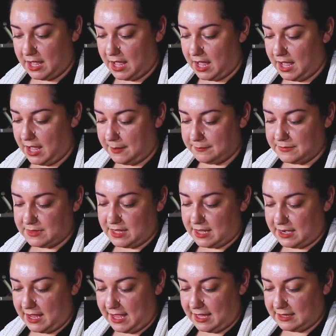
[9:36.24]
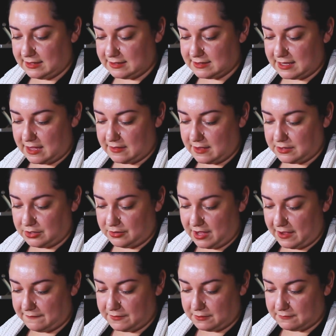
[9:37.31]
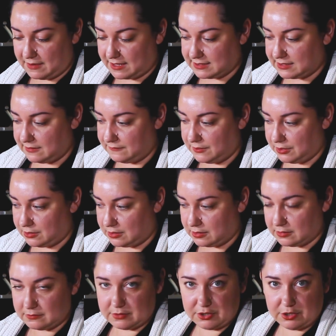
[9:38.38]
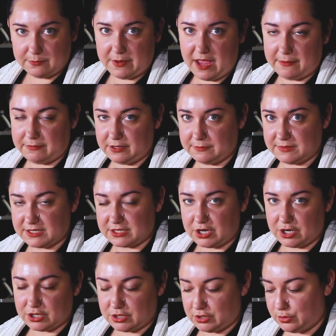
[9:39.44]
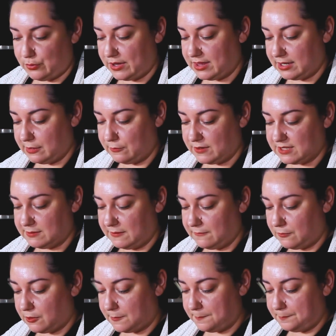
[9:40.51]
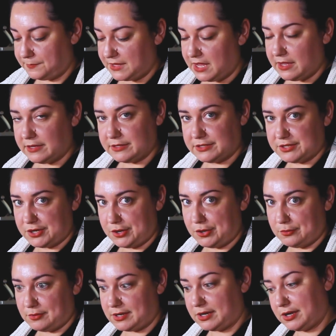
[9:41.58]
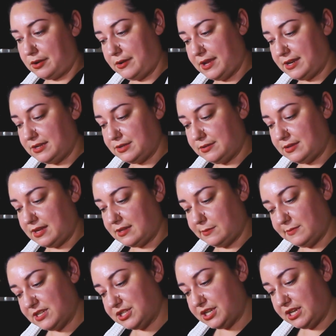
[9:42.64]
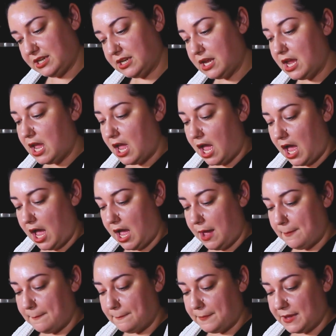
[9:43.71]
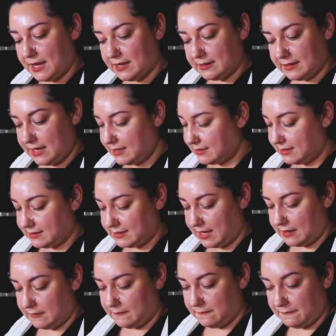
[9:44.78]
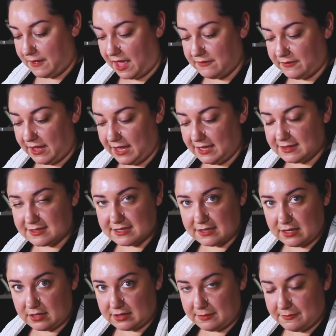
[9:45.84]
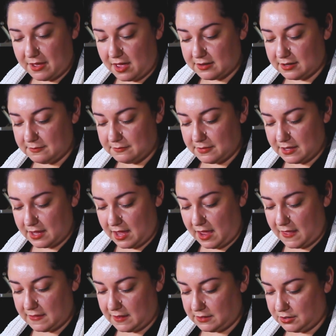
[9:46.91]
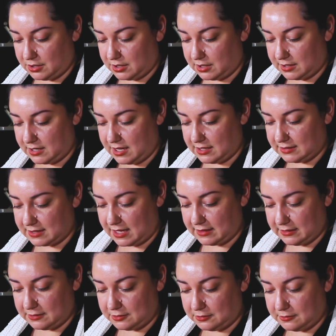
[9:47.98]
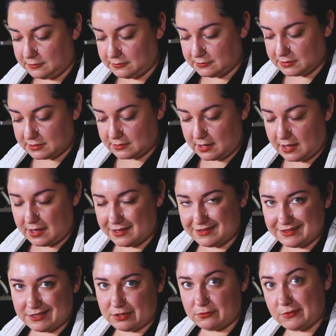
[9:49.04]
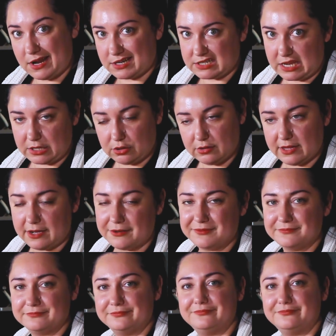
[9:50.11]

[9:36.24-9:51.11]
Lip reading: that ends, and then you'll have the rest of your peplum skirt the way that it was before. So we're going to go ahead and do that in the machine. But as I said, 5/8 along the bottom, and then you're going to cut that little rectangle out.